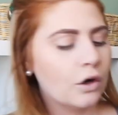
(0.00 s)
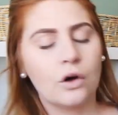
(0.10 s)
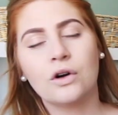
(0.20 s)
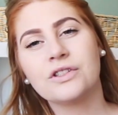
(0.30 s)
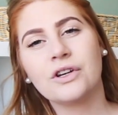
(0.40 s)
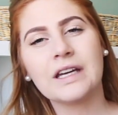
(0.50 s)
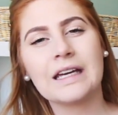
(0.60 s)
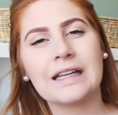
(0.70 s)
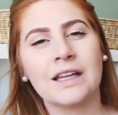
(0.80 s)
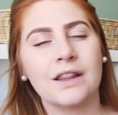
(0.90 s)
Also
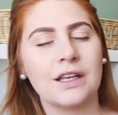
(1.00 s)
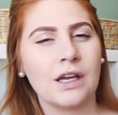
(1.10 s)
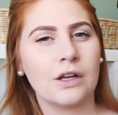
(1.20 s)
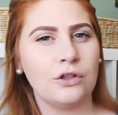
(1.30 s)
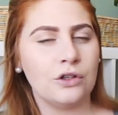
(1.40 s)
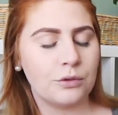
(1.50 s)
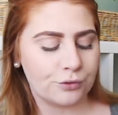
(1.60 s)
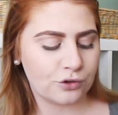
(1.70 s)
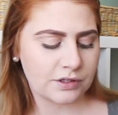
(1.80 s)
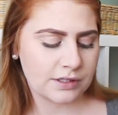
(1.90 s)
in the
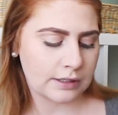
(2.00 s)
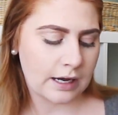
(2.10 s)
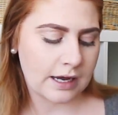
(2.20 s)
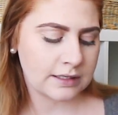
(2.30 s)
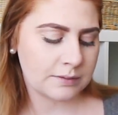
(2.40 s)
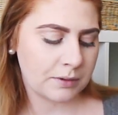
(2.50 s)
newborn size,